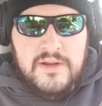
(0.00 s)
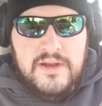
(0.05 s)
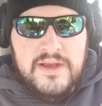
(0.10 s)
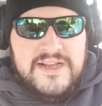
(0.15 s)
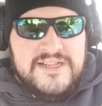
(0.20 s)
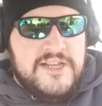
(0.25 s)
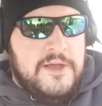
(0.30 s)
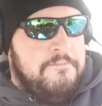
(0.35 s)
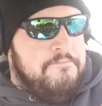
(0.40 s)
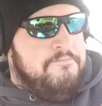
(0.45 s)

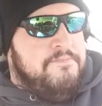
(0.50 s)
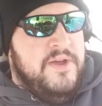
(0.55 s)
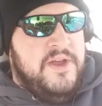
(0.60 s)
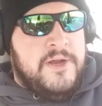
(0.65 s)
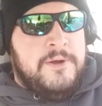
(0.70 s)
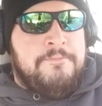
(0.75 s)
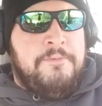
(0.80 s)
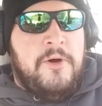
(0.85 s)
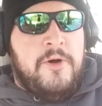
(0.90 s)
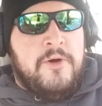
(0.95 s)
is a
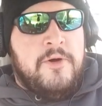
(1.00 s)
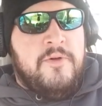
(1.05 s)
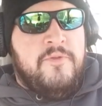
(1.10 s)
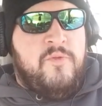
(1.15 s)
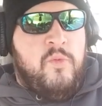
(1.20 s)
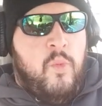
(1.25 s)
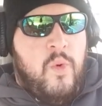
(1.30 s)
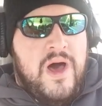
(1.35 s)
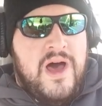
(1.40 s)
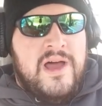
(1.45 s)
big part
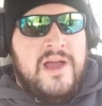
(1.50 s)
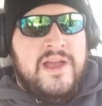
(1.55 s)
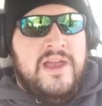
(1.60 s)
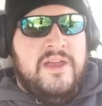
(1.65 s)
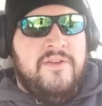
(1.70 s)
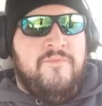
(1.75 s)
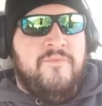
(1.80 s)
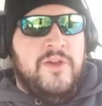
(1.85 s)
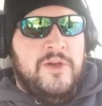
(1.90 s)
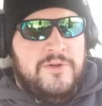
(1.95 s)
of
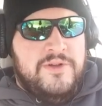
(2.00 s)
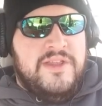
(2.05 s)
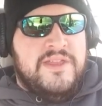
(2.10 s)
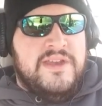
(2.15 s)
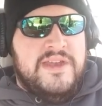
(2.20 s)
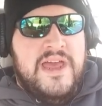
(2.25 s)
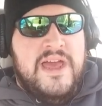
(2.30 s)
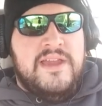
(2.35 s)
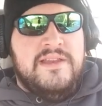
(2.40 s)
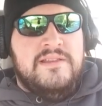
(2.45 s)
why Field of the
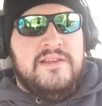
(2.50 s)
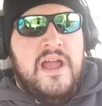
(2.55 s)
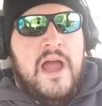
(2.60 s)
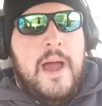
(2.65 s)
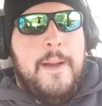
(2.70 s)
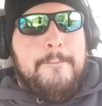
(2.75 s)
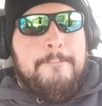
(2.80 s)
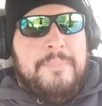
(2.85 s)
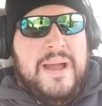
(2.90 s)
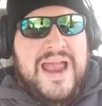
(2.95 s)
Dead
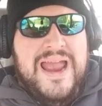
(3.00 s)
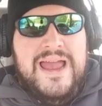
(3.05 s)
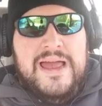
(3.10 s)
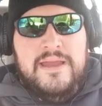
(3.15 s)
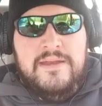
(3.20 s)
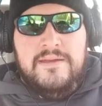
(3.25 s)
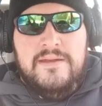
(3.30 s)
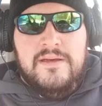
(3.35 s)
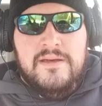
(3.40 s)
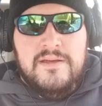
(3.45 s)
got
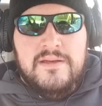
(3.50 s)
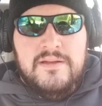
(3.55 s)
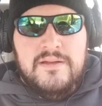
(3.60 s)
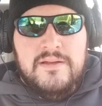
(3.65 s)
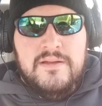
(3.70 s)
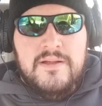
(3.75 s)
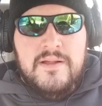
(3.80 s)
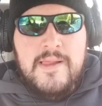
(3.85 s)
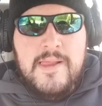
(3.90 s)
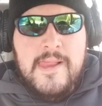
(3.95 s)
banned,
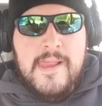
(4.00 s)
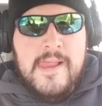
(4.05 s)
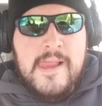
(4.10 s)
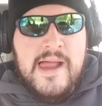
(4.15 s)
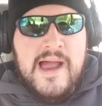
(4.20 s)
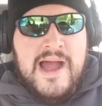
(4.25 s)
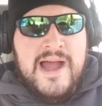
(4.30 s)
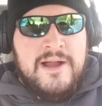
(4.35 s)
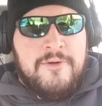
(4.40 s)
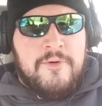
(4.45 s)

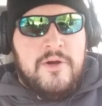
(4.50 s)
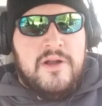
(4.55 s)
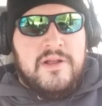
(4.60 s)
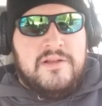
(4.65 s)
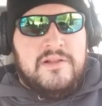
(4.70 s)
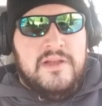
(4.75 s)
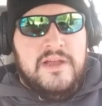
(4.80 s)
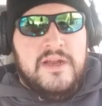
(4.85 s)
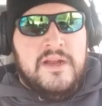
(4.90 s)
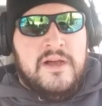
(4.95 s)

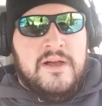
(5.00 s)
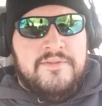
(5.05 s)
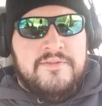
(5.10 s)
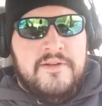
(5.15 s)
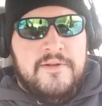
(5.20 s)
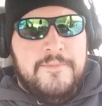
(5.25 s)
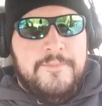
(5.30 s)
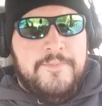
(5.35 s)
ironically enough.